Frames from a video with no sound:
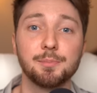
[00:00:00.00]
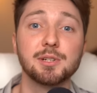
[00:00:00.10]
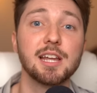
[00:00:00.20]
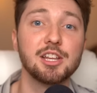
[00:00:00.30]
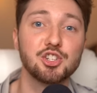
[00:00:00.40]

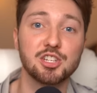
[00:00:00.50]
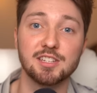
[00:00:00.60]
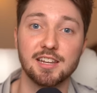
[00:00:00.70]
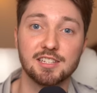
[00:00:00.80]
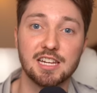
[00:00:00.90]

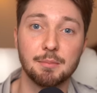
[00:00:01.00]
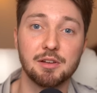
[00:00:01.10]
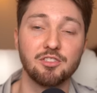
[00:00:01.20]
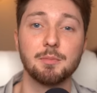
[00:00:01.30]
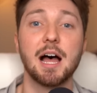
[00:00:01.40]
pretentiousness
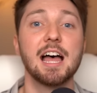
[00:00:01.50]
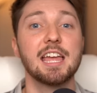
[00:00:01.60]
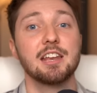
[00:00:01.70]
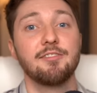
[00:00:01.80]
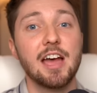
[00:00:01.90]
coming from
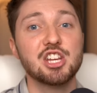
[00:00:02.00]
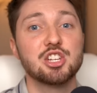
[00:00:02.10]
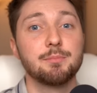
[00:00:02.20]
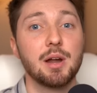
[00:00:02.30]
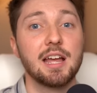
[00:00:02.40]
high-end
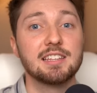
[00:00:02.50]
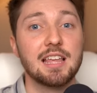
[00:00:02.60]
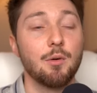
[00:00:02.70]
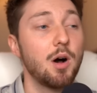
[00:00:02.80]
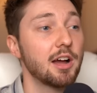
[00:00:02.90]
fashion brands
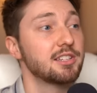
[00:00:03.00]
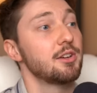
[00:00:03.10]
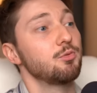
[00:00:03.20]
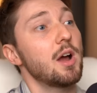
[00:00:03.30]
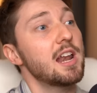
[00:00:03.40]
that walked
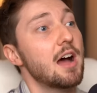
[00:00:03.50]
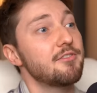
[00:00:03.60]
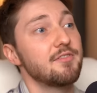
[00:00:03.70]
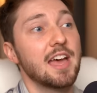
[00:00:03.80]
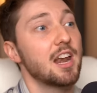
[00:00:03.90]
right
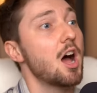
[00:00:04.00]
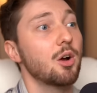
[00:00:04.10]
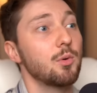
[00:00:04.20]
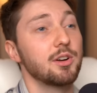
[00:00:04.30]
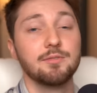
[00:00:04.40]
off of that
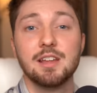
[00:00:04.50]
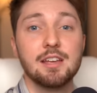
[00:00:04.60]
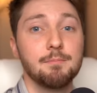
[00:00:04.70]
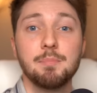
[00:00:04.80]
awkward